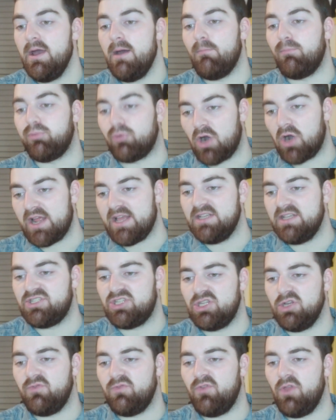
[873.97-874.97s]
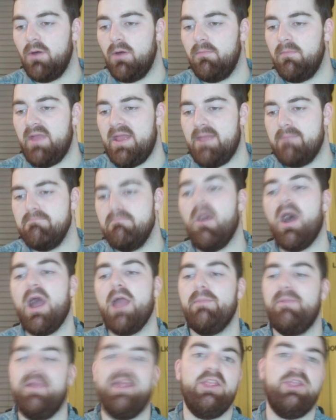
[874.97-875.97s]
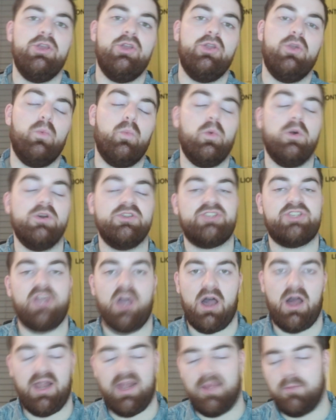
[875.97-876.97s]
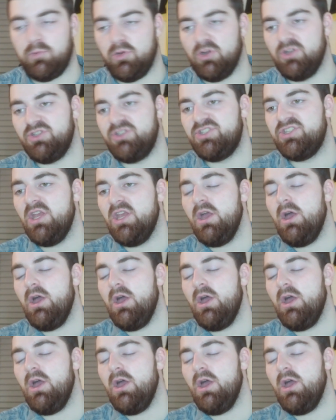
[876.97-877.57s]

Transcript: Brightest of them, in my opinion, was Kyle Edwards.